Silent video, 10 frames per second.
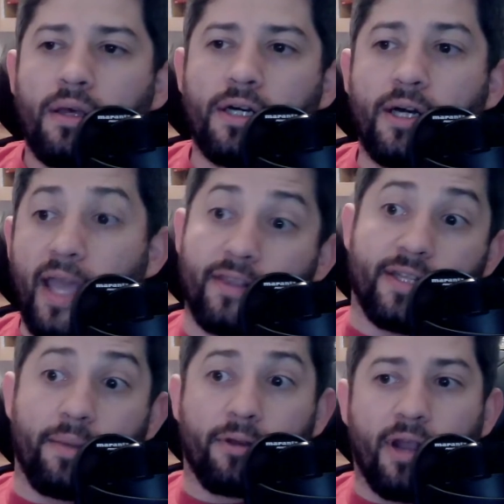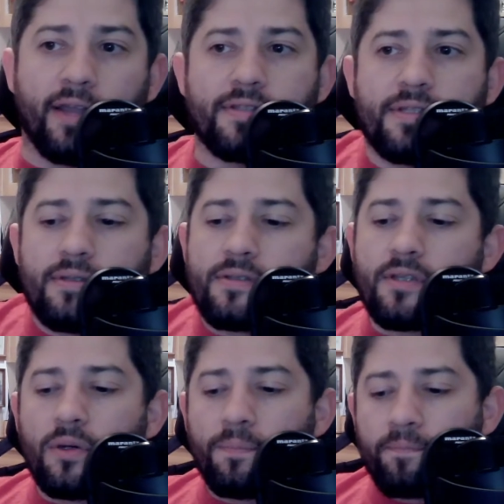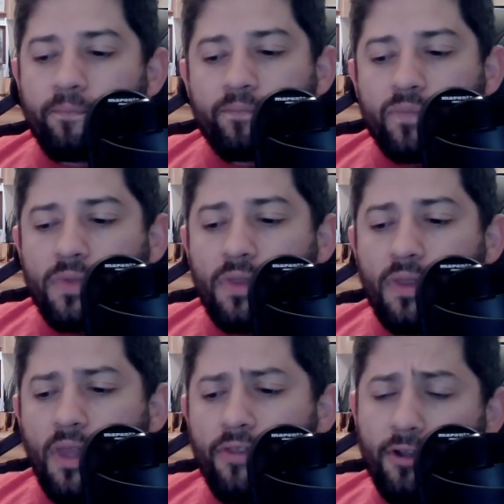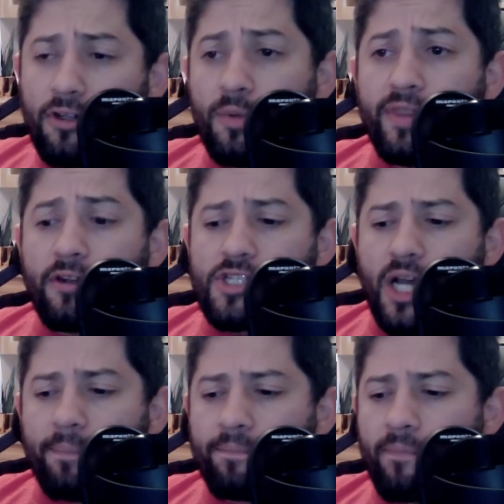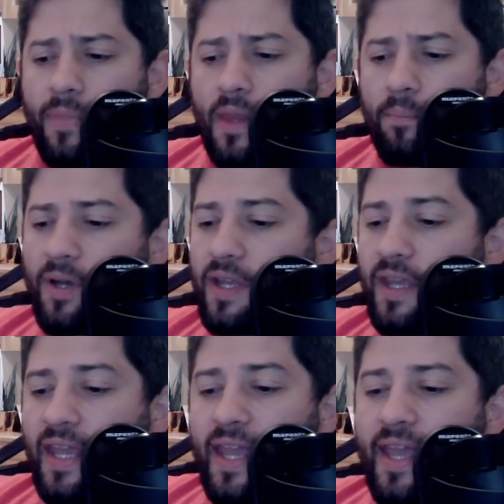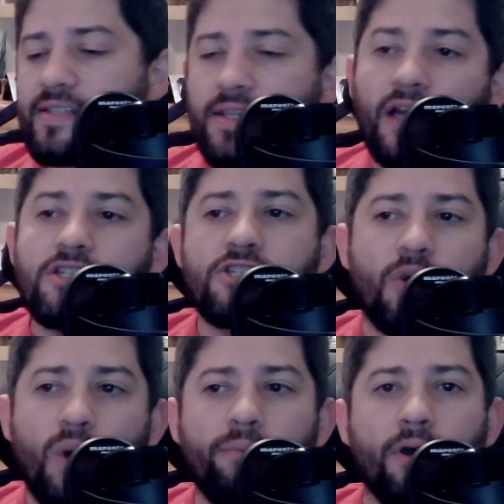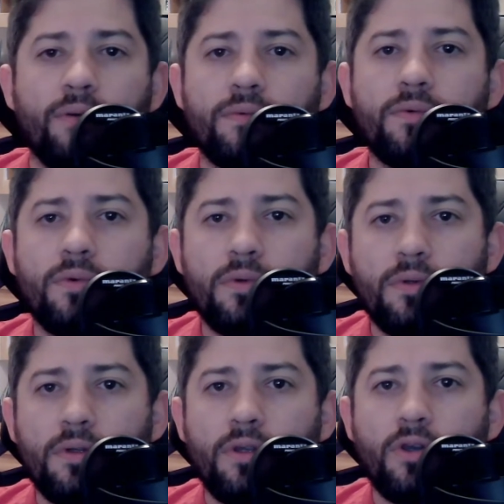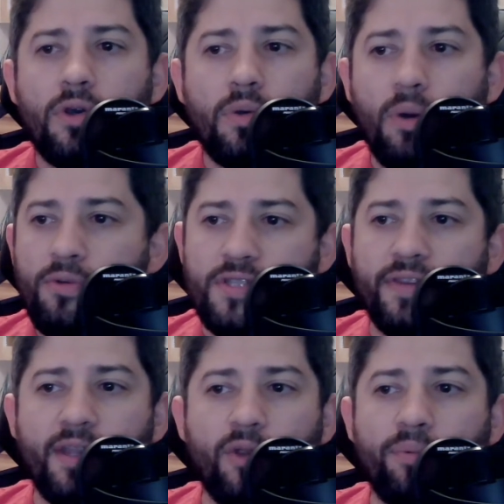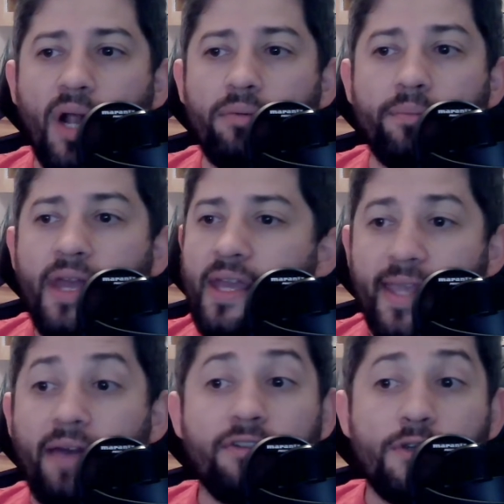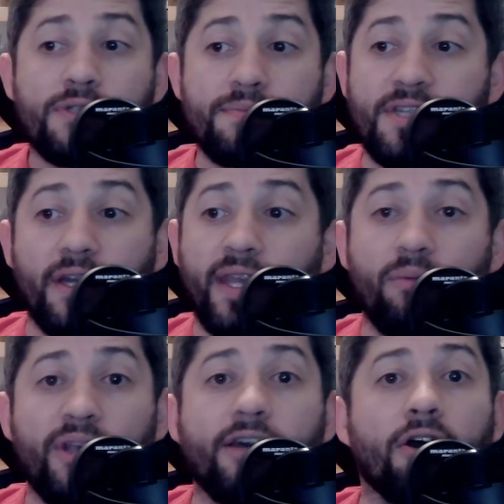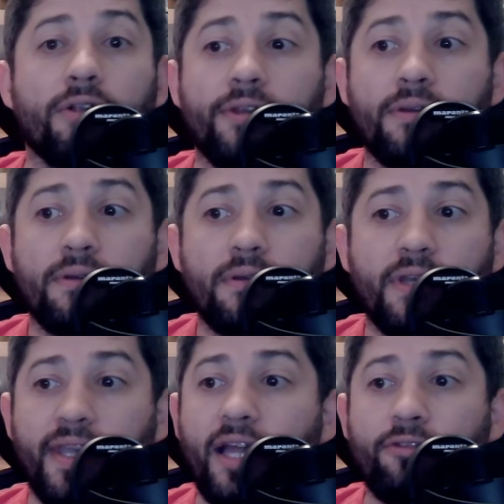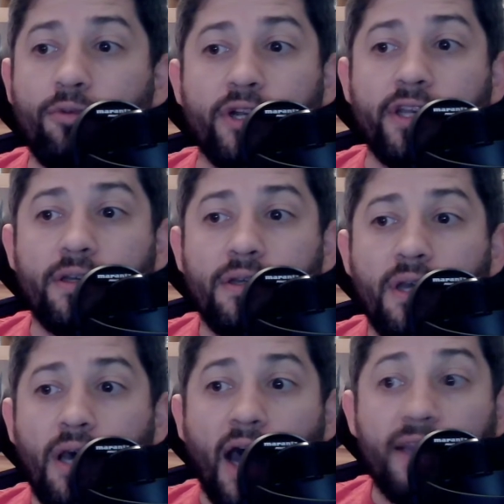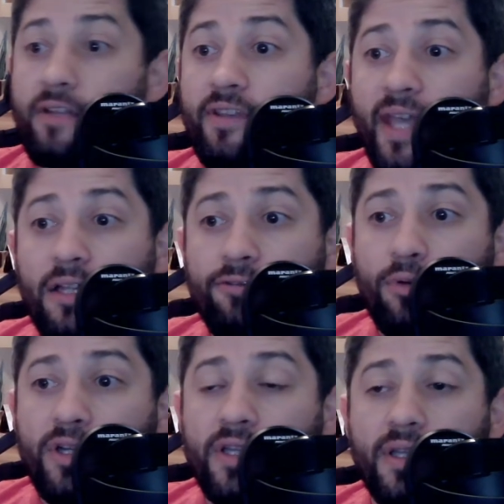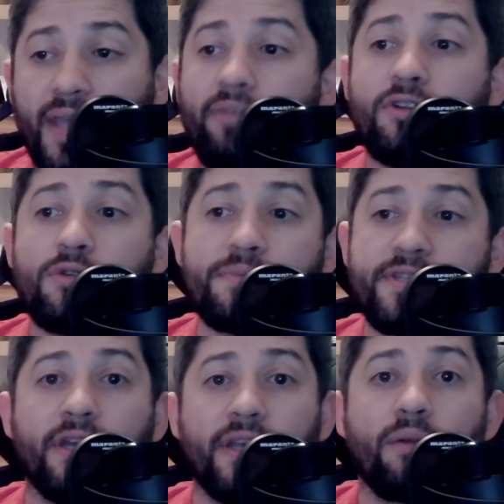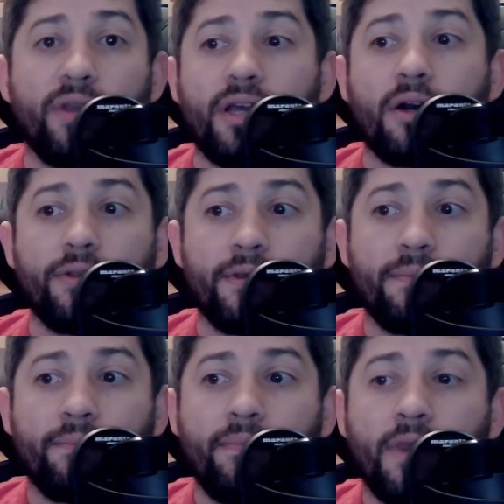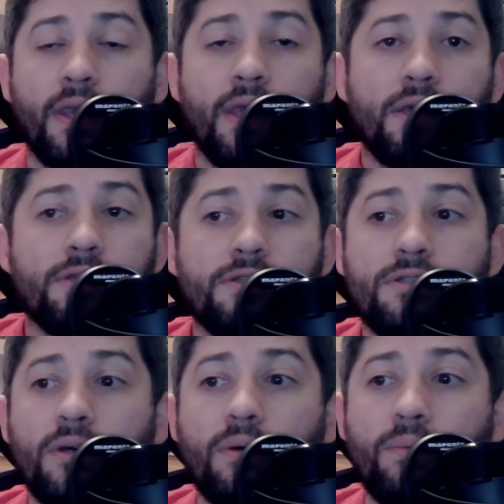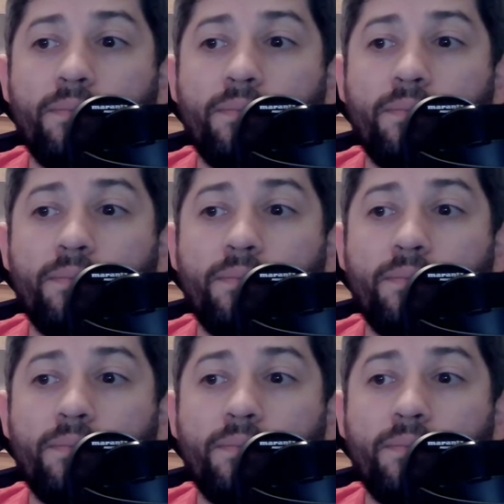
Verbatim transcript: and the Democrats. So they're doing their job, but it's not just Cuomo. Cuomo's not the only problem. Gavin Newsom's going to get recalled in California. I live in California. Gavin Newsom's going to get recalled. So